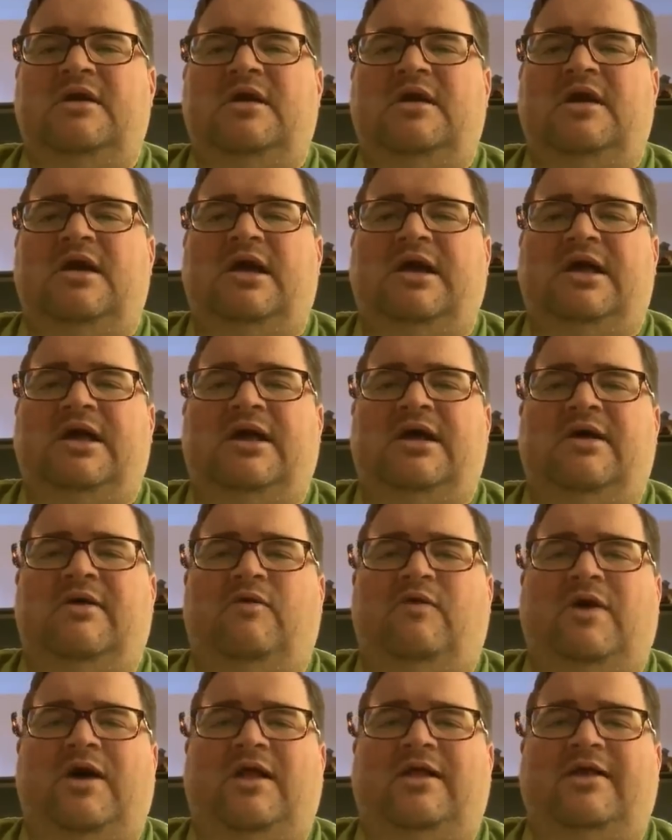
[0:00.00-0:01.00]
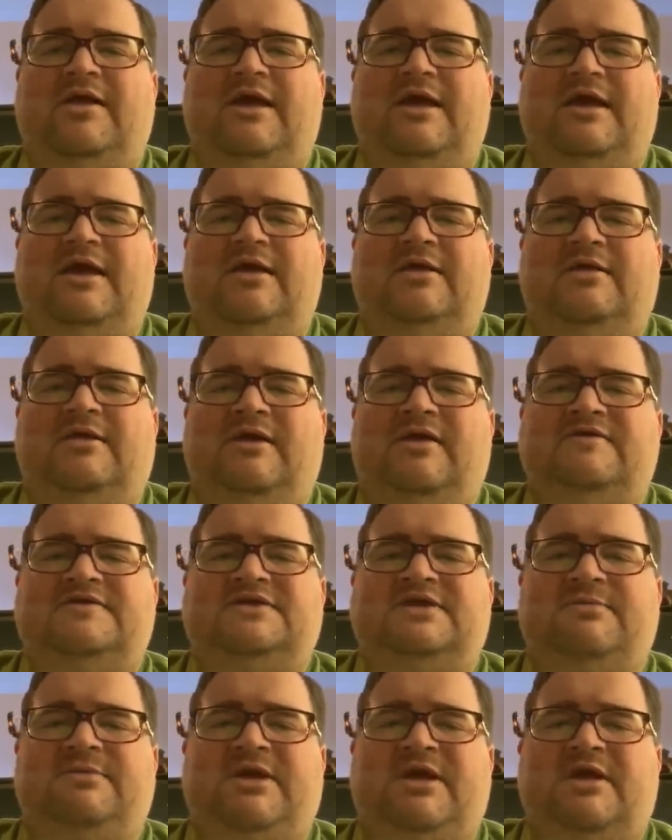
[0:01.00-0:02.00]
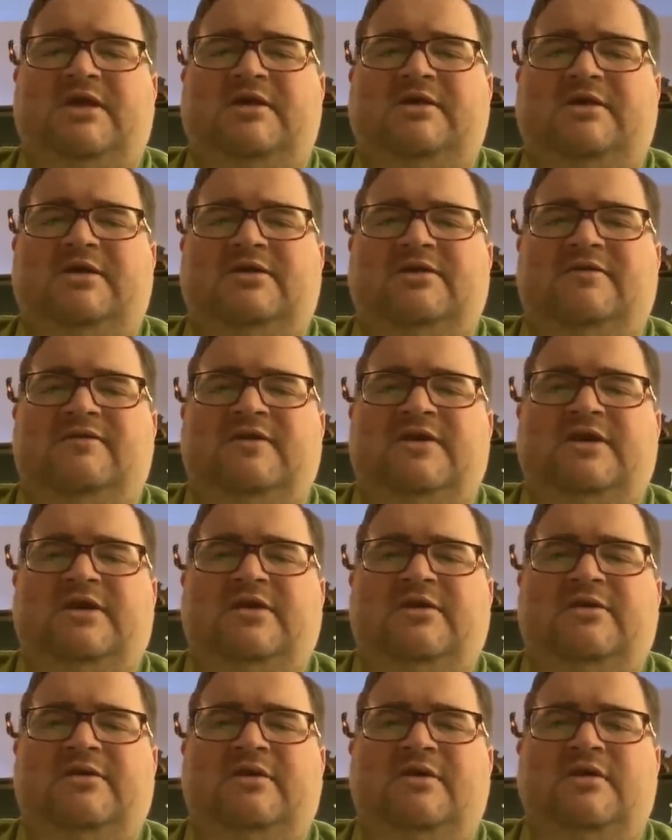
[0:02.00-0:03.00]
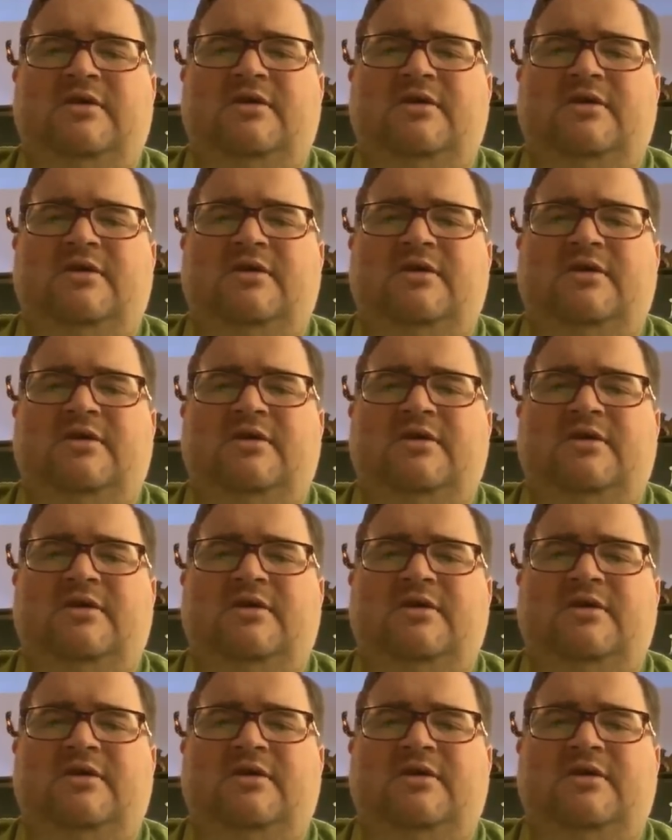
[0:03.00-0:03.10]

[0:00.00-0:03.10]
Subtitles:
Wally loves the beginning collector video.